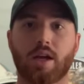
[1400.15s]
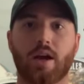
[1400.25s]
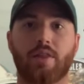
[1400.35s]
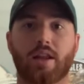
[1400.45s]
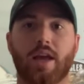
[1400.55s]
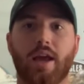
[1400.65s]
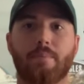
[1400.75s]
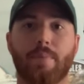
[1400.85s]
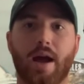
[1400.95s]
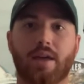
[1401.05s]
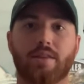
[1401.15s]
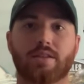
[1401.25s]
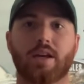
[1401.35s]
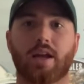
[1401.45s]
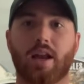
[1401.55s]
and then came back in the
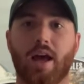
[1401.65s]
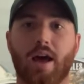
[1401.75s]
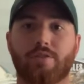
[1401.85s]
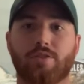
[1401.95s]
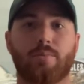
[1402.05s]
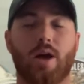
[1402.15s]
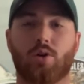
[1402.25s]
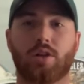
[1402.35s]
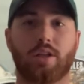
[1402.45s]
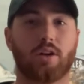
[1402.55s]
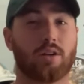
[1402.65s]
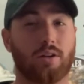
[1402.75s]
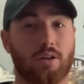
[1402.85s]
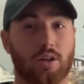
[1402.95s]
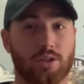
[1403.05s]
second half, somehow cleared
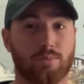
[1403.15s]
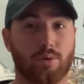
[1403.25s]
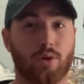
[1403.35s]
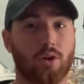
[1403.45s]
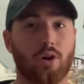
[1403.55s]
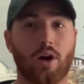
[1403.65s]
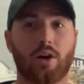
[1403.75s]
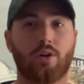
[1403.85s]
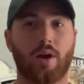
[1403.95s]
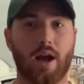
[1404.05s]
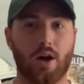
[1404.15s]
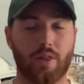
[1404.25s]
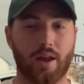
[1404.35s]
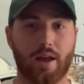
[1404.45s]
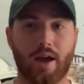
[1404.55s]
concussion protocol. I don't know how
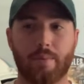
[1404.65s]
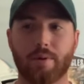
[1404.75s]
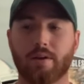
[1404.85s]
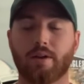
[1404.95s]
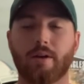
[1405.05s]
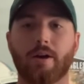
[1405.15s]
that happened.